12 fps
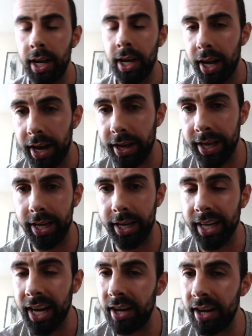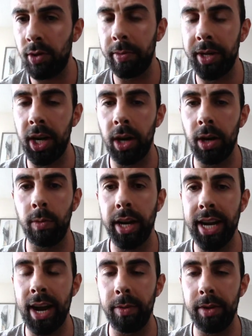And that is kind of where we are right
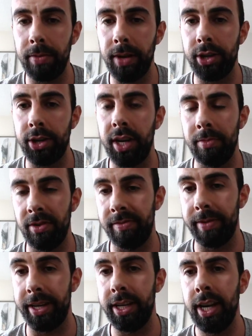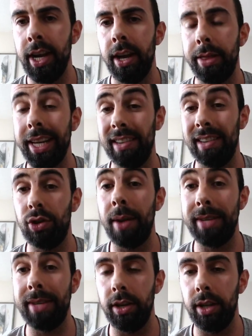now with the blockchain movement. Things have
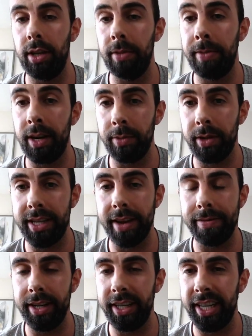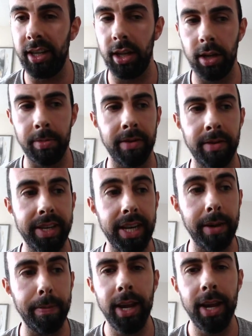dropped down a little bit. We're definitely in a little bit of a
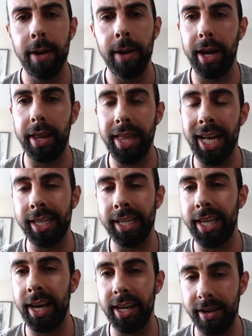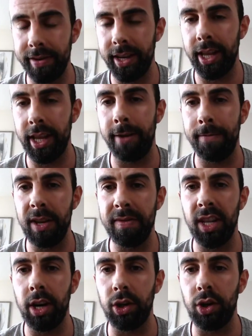dip. But that said, even the
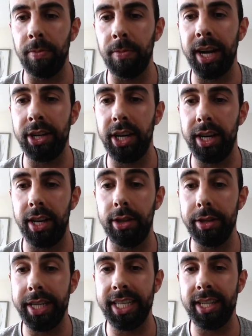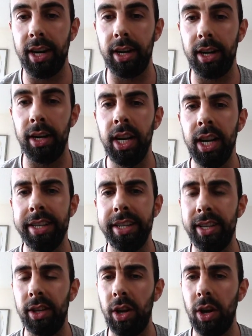hardcore blockchain enthusiasts are
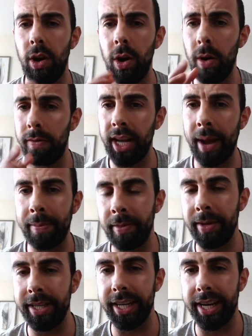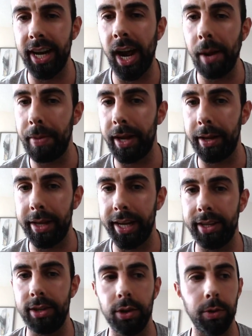still overly optimistic and hyping
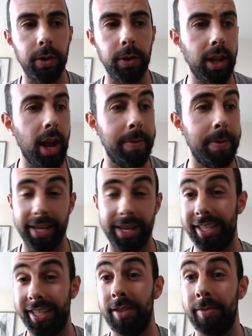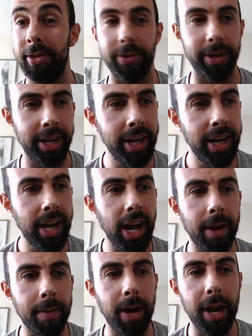things to the moon.
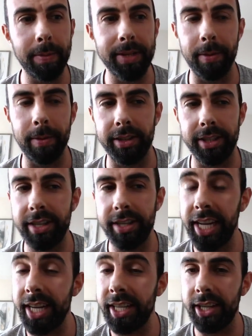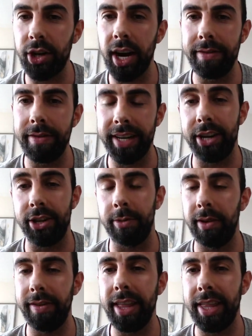Hype cycles. There's the instant gratification.
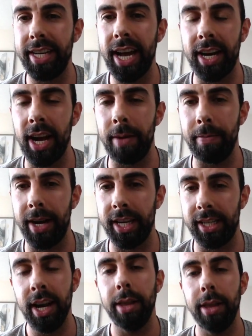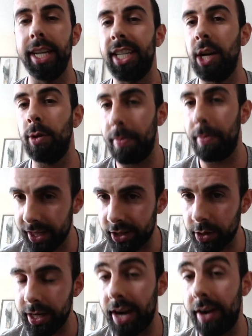We've had the dot-com bust. Things go up, things
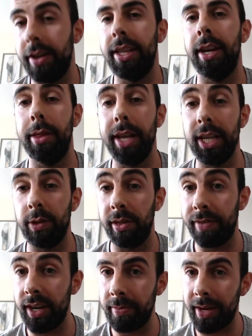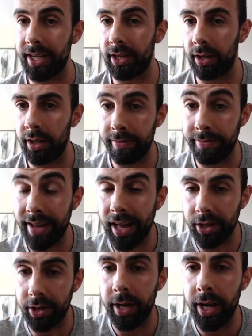go down, and then things with fundamental
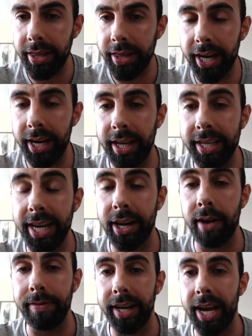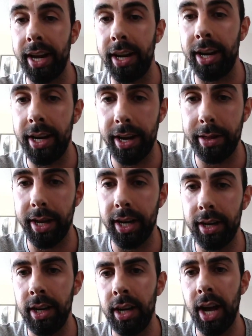value they take off again. And I
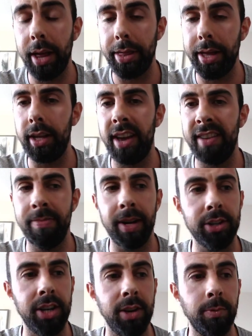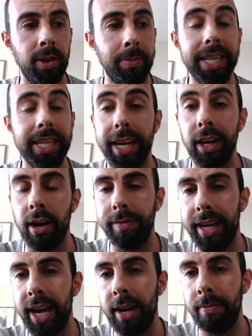think a lot of blockchain will be taking off
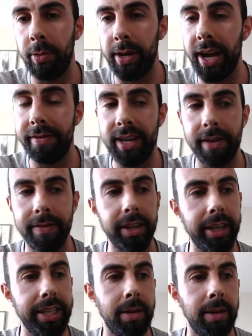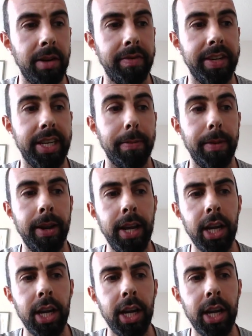again, but we have definitely seen a bit of a dip.